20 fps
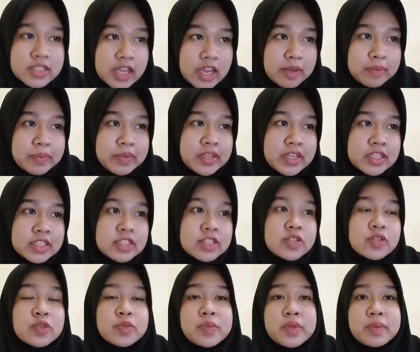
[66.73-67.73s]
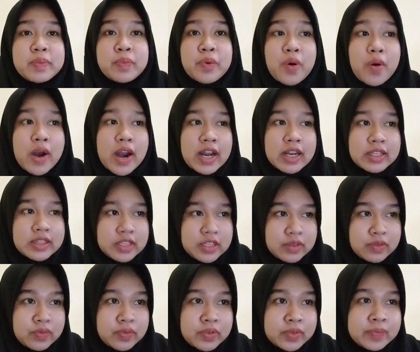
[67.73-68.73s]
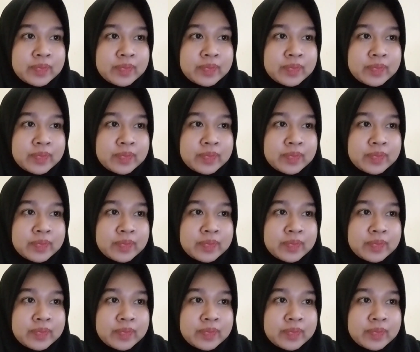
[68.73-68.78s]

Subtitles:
step is to be proactive.